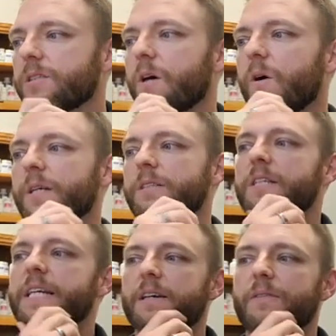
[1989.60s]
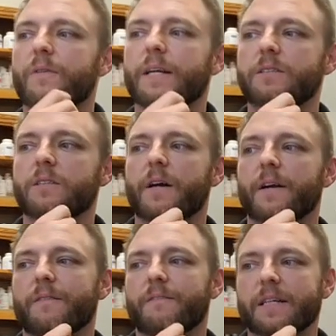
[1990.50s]
So is a near-infrared sauna
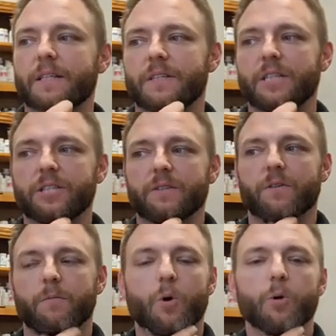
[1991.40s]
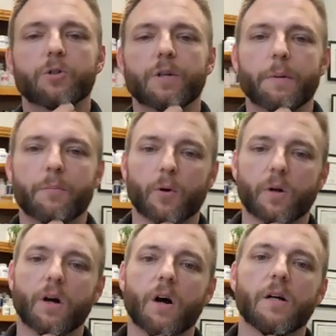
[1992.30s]
an effective addition for mold treatment
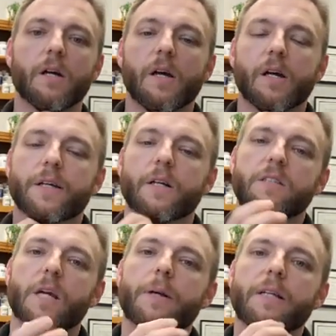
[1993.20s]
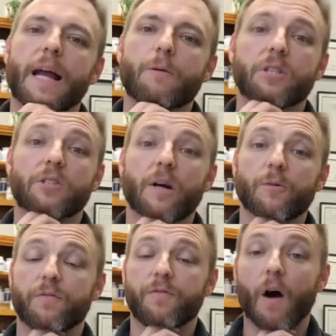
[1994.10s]
protocol? Typically I would start
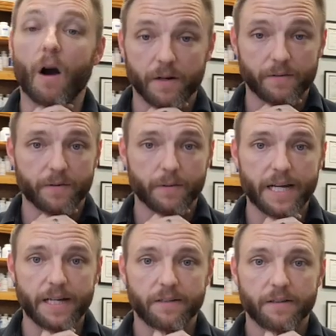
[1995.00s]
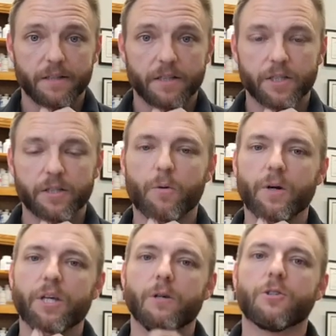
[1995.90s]
with far infrared. You don't
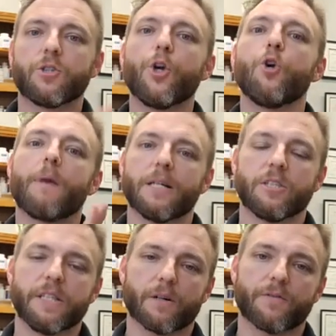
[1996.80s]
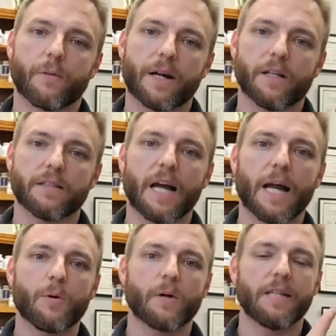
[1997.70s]
want to use too much near-infrared all the
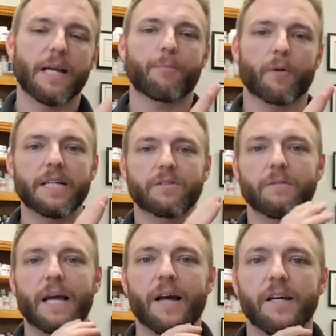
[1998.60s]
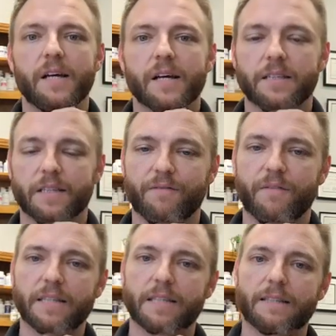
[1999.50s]
time. You want to take breaks from that because the
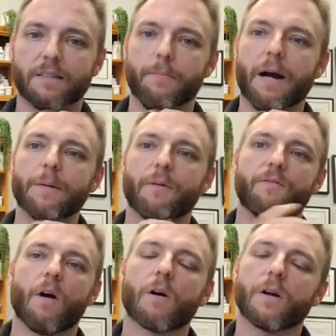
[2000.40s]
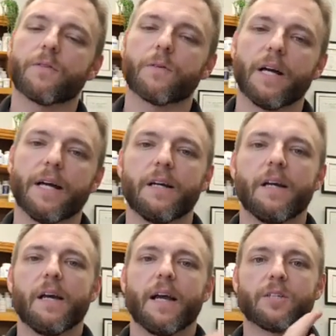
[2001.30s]
effects as on the body. But far infrared
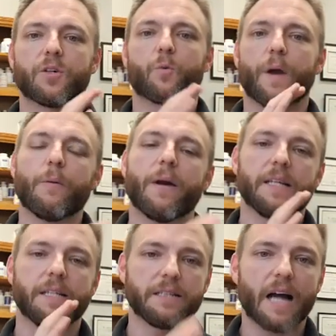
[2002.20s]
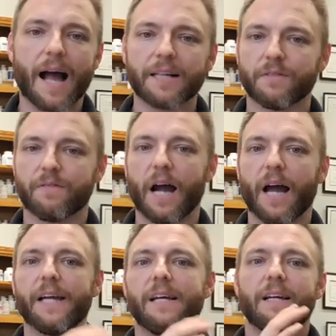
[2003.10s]
is a great way to
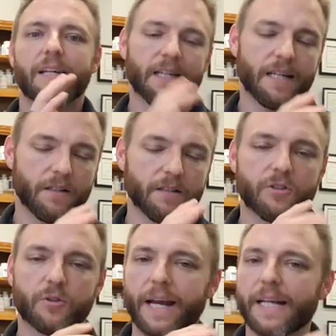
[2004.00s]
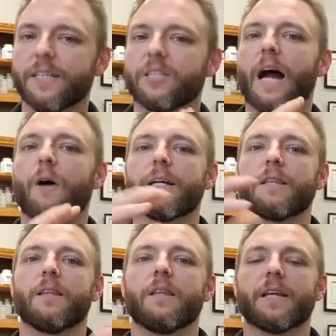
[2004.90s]
detoxify, get drainage out,
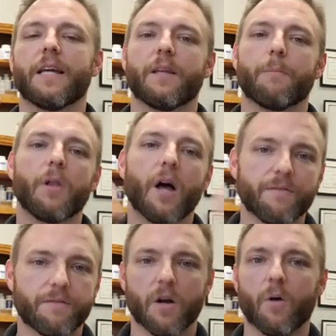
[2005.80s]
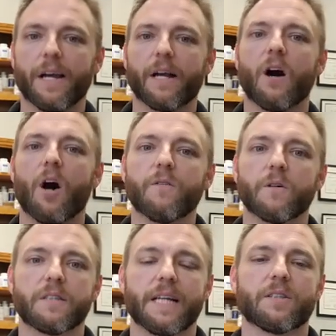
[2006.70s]
get the blood flowing, all
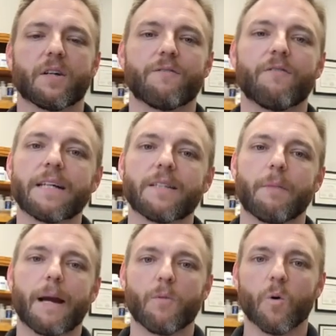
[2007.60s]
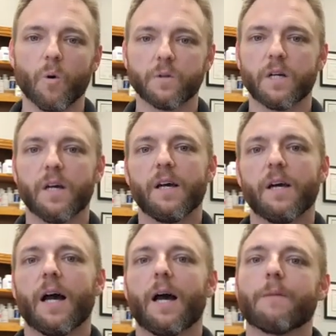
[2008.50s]
those things that are affected by mold.
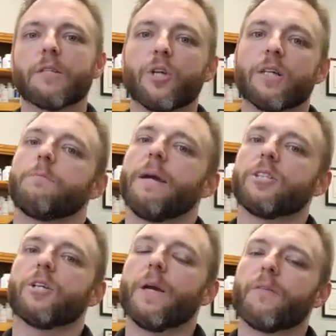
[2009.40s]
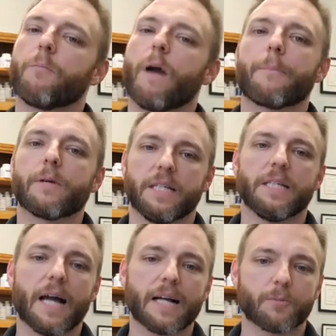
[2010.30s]
Just make sure you have a proper
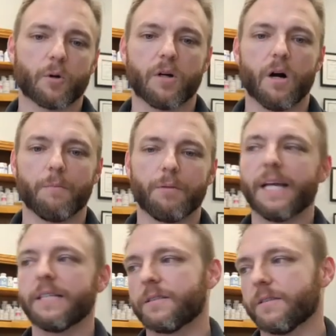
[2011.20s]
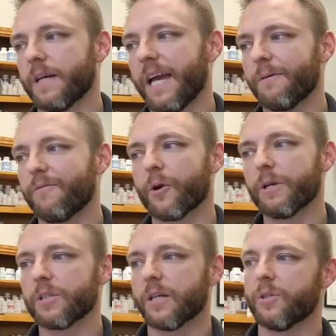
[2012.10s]
detox protocol in place, okay, before
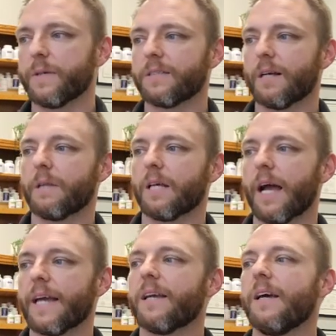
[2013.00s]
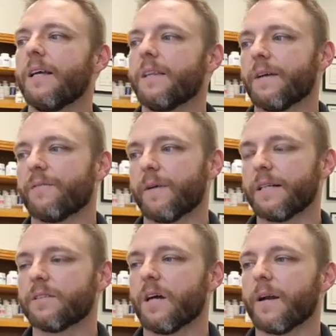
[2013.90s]
you start doing something like the
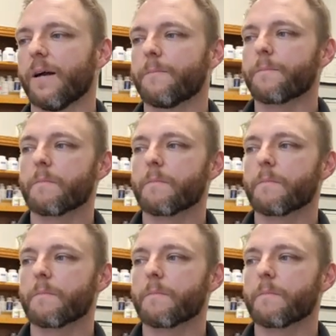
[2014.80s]
infrared sauna.